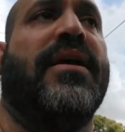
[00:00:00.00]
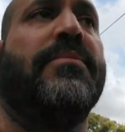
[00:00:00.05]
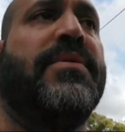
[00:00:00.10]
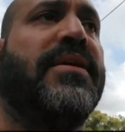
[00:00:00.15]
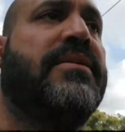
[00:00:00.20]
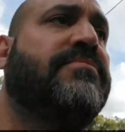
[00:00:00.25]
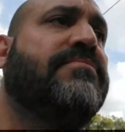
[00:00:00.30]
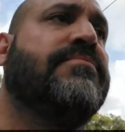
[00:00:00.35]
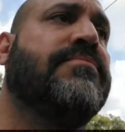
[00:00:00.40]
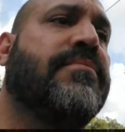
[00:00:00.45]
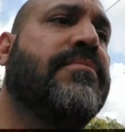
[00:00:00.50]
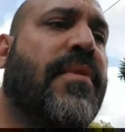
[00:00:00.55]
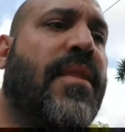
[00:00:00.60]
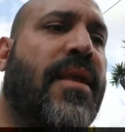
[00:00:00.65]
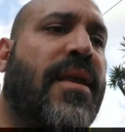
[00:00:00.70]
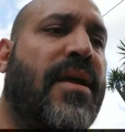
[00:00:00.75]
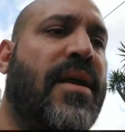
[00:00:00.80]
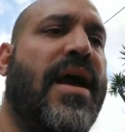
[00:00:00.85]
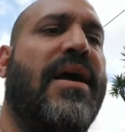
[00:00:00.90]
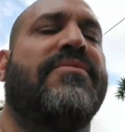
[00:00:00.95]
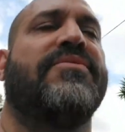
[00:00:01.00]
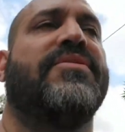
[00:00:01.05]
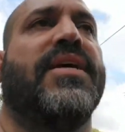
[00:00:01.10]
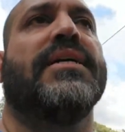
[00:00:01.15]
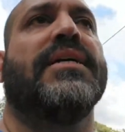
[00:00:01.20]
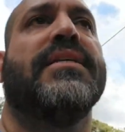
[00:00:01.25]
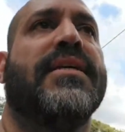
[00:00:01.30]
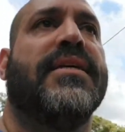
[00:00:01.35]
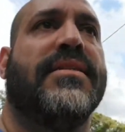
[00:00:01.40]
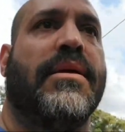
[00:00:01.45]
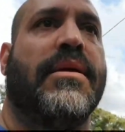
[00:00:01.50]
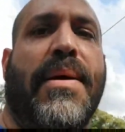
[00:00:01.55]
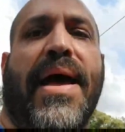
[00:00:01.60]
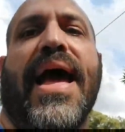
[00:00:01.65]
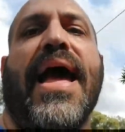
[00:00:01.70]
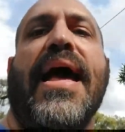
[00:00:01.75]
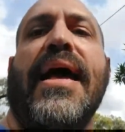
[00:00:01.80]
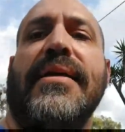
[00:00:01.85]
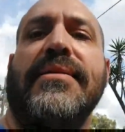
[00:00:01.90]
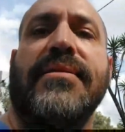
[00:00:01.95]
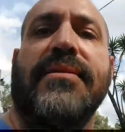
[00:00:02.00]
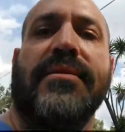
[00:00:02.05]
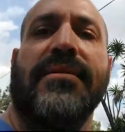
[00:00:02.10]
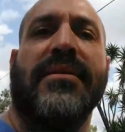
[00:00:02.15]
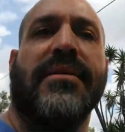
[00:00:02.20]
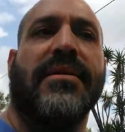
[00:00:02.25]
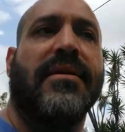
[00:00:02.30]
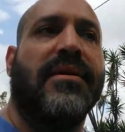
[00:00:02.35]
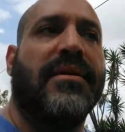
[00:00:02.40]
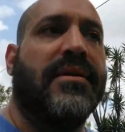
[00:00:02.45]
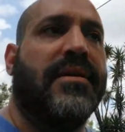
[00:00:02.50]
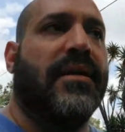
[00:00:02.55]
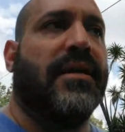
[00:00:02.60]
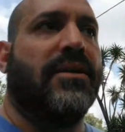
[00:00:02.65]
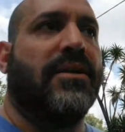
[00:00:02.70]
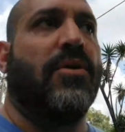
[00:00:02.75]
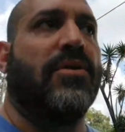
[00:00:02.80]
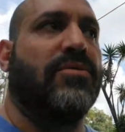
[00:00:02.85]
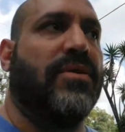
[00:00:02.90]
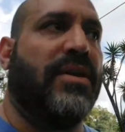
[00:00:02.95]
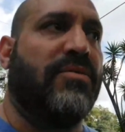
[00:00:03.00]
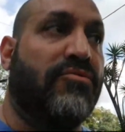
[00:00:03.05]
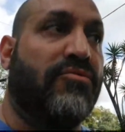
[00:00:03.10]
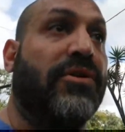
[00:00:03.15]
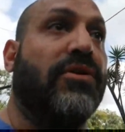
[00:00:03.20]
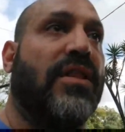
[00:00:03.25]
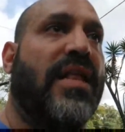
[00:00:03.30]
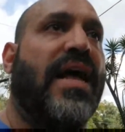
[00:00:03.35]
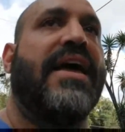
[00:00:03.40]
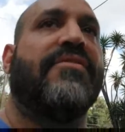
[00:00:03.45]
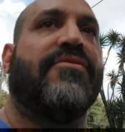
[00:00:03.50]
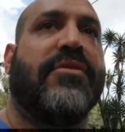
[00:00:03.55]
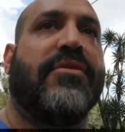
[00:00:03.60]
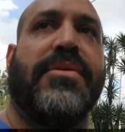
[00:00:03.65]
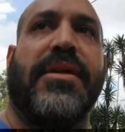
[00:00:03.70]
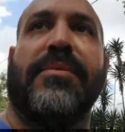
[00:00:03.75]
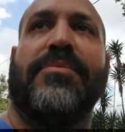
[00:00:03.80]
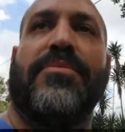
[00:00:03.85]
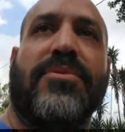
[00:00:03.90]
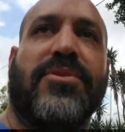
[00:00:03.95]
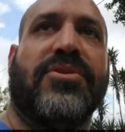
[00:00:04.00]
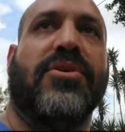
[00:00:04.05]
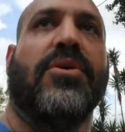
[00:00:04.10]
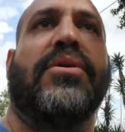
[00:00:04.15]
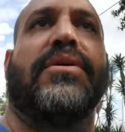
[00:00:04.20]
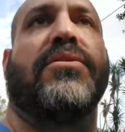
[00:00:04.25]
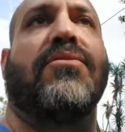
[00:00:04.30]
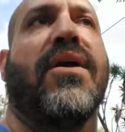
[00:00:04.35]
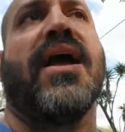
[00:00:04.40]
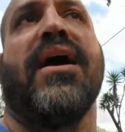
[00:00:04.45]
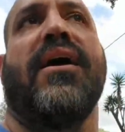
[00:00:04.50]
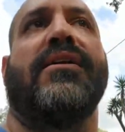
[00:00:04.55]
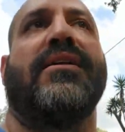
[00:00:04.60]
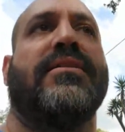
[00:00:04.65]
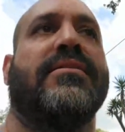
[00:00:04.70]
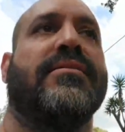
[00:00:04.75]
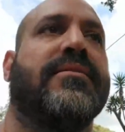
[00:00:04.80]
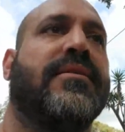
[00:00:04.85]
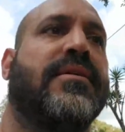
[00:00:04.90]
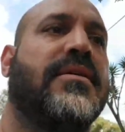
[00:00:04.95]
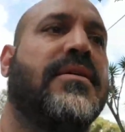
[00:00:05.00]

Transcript: I mean, I've done it in the past, in real life with people joking around and